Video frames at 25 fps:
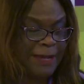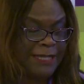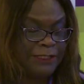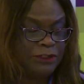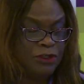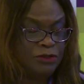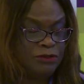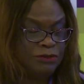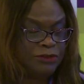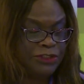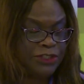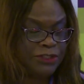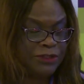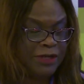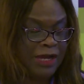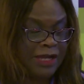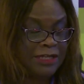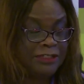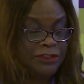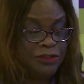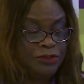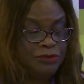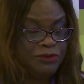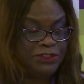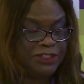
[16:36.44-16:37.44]
by a new
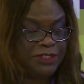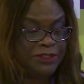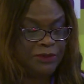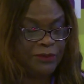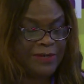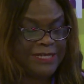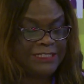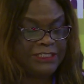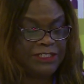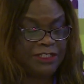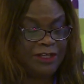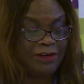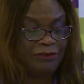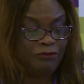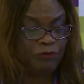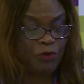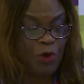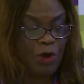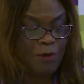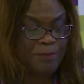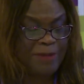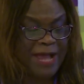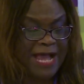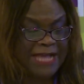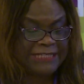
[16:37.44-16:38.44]
generation of
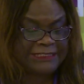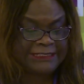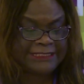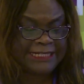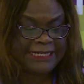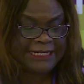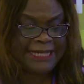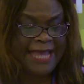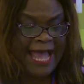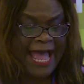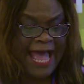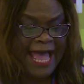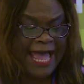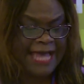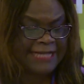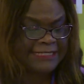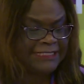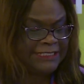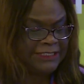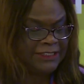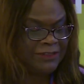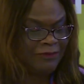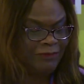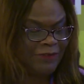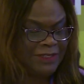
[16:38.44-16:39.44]
robots and
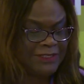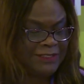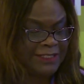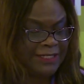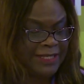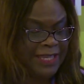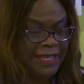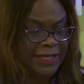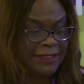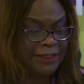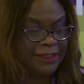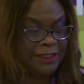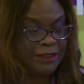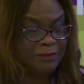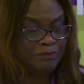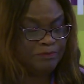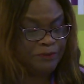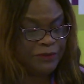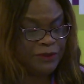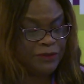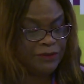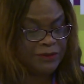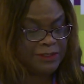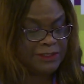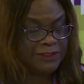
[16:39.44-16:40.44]
highly sophisticated
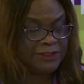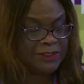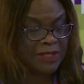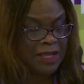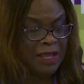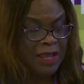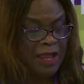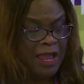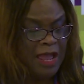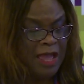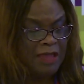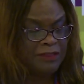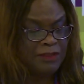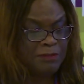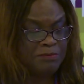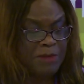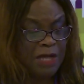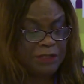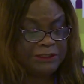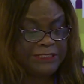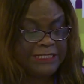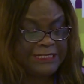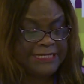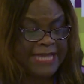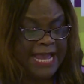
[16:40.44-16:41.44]
computers. The
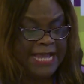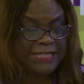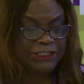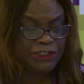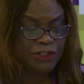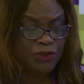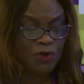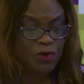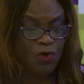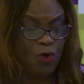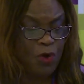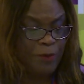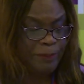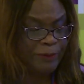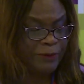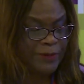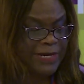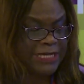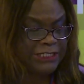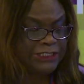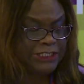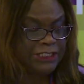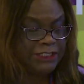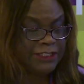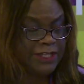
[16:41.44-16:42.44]
multinational
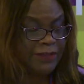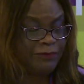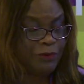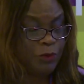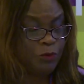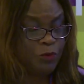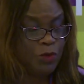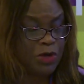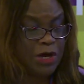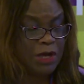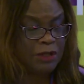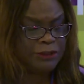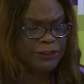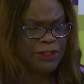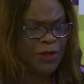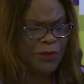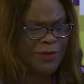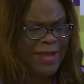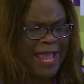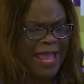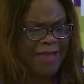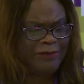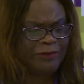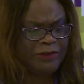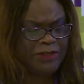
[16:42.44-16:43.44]
corporations of the world
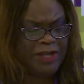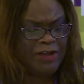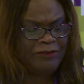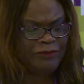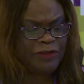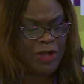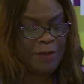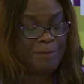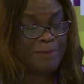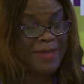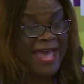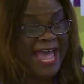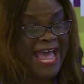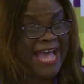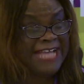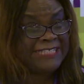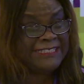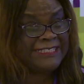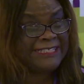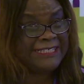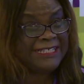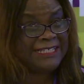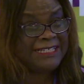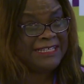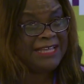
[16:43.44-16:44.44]
don't have enough
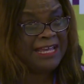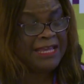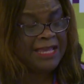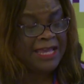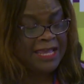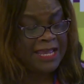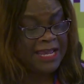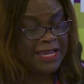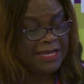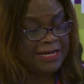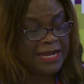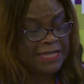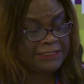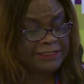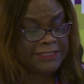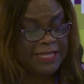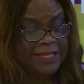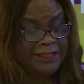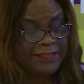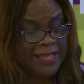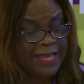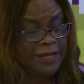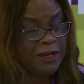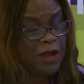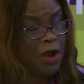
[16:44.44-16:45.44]
capacity, and I
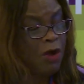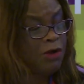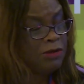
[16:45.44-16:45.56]
say they